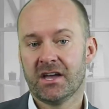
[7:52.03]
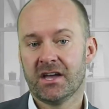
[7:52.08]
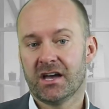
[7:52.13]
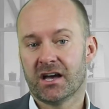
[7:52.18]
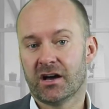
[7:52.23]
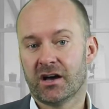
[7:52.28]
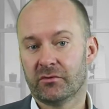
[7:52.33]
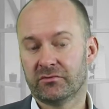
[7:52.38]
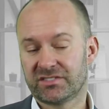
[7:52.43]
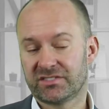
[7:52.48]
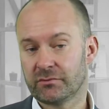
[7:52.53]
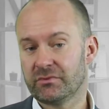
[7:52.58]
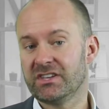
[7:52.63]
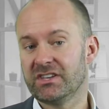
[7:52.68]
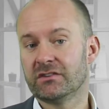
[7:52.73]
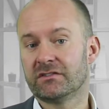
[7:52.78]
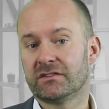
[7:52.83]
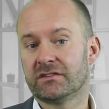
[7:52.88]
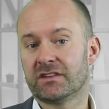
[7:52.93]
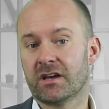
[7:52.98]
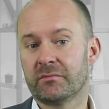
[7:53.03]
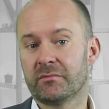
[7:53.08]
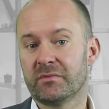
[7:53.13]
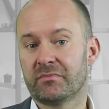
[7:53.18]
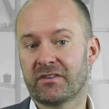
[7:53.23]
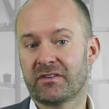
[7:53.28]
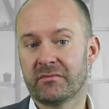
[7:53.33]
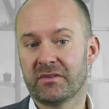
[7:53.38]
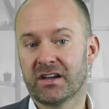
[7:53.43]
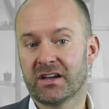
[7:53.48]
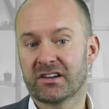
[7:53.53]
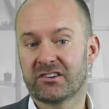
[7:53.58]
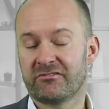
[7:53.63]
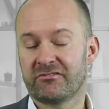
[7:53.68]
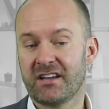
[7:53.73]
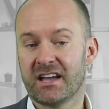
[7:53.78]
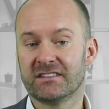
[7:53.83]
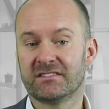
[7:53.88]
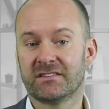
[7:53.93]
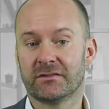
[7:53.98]
So we use Adobe Premiere
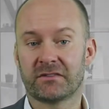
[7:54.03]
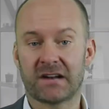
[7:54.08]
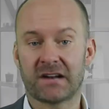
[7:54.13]
Creative